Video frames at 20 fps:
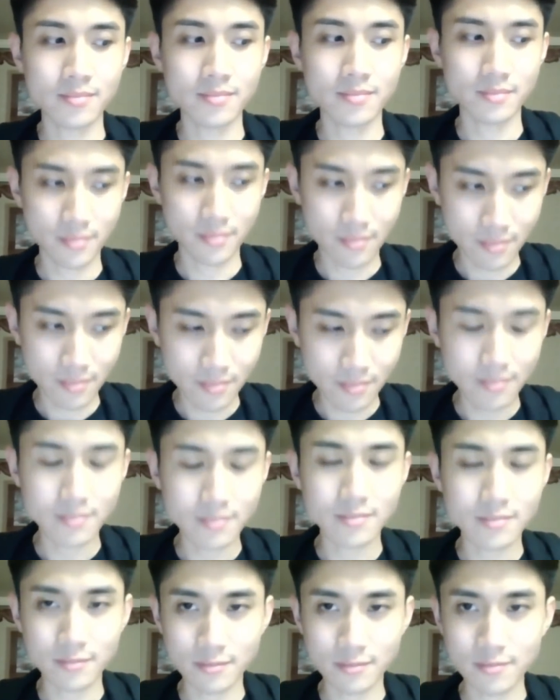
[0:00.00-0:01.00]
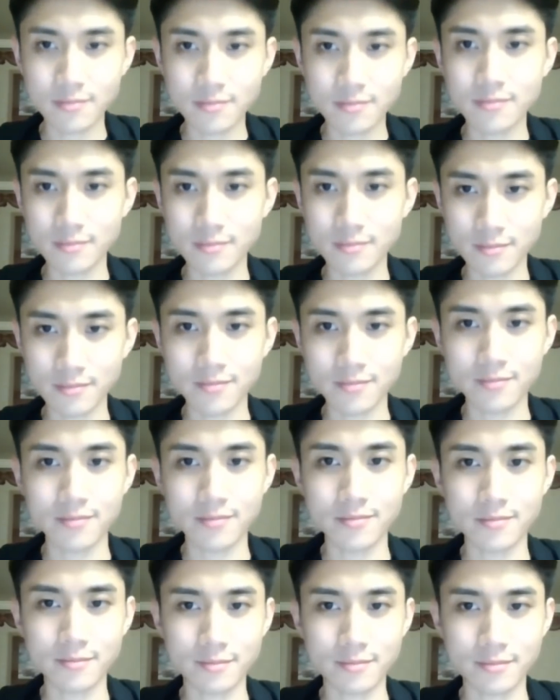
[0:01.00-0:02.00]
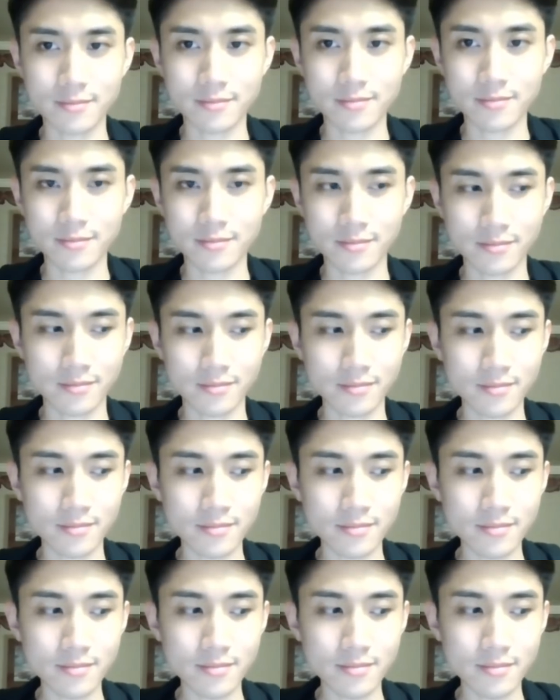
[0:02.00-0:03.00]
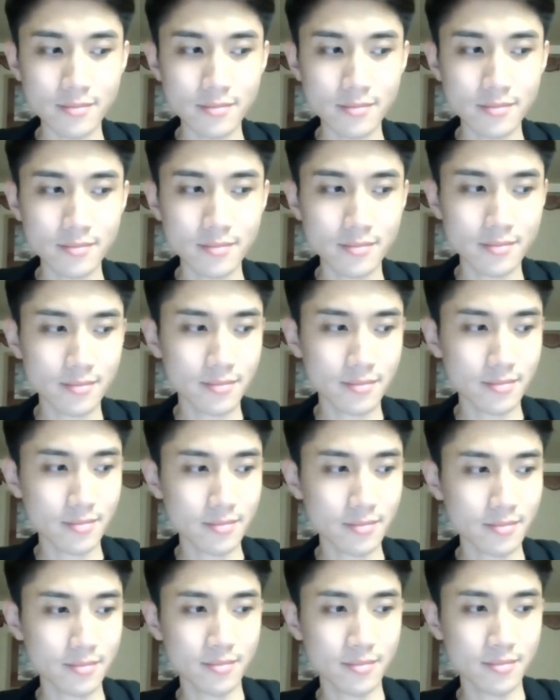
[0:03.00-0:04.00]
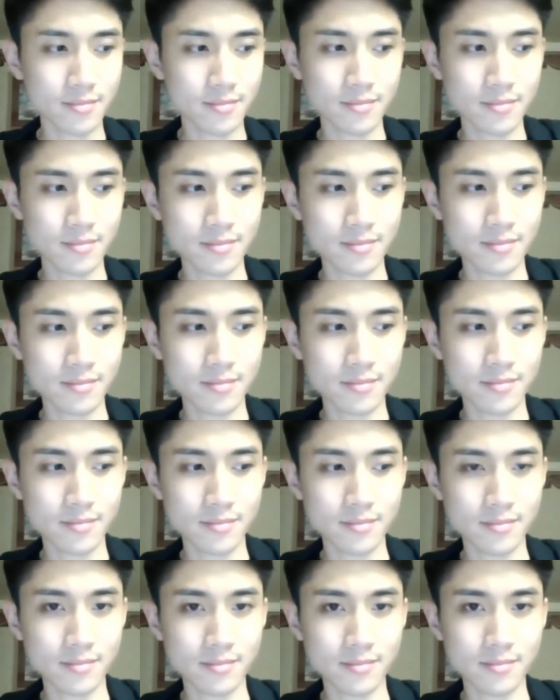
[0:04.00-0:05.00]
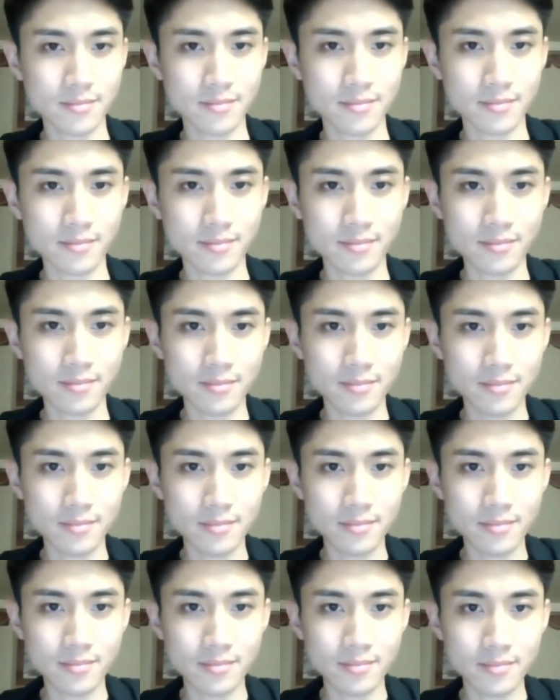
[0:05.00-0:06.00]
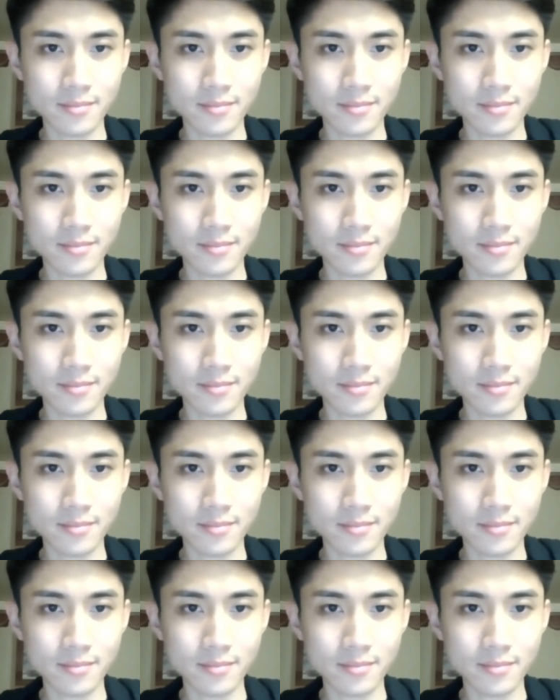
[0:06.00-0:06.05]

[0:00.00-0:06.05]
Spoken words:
(not speaking)